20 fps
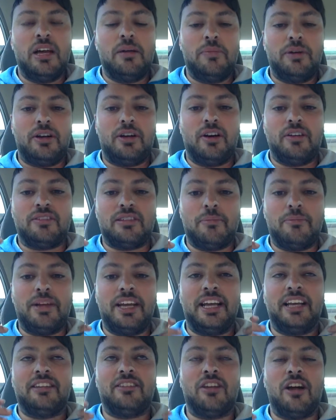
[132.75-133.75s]
because I'm
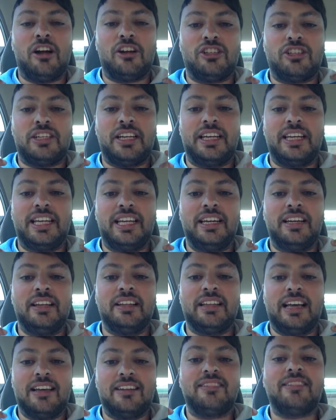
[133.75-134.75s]
being touched and
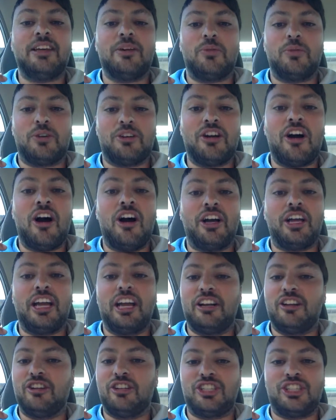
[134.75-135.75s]
healed as they were
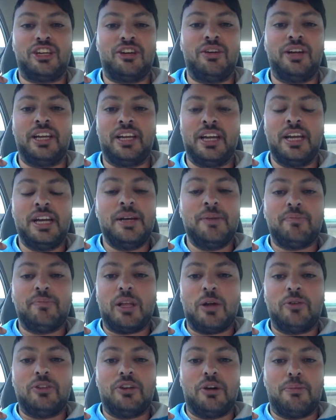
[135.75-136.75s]
talking, just sharing
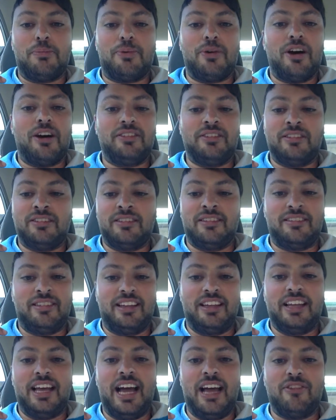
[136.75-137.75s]
their processes
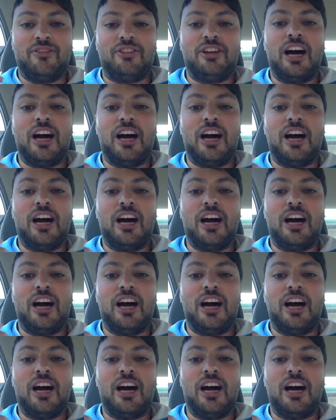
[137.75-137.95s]
in life.